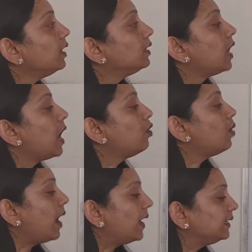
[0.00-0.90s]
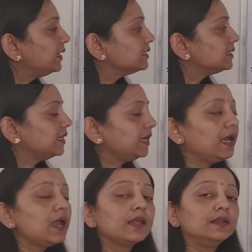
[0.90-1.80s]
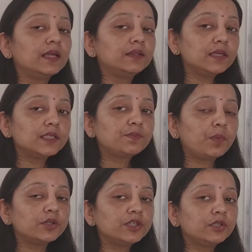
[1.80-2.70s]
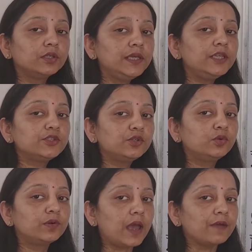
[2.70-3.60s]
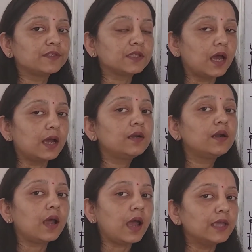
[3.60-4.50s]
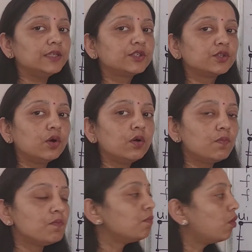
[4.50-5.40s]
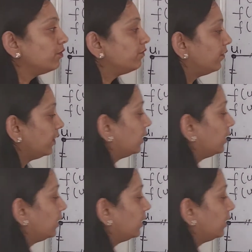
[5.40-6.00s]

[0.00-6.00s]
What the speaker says: Now I can say that these two graphs are isomorphic.